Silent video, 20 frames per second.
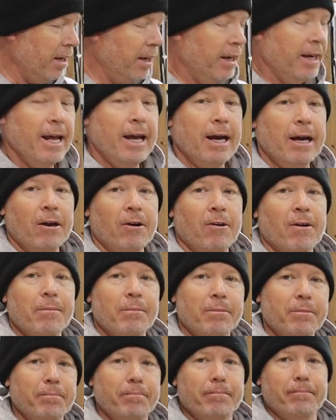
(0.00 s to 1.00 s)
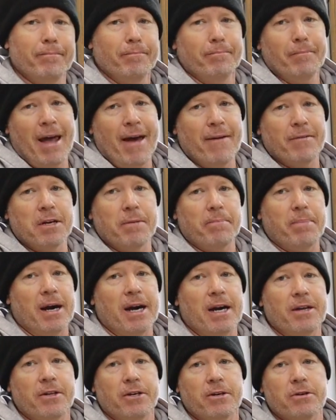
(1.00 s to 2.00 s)
Now I'm having to
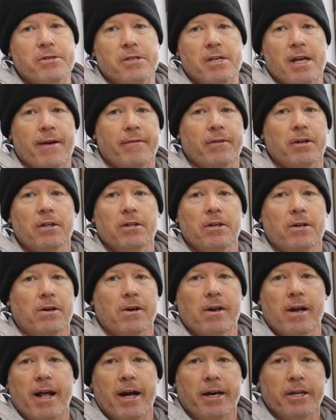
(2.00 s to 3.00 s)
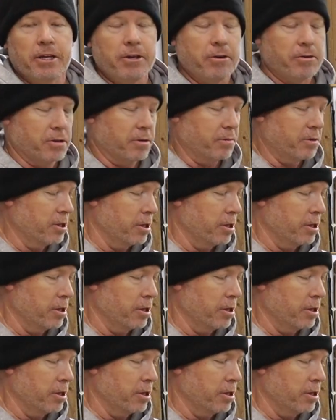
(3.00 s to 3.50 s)
buy those and having to learn on how to use them.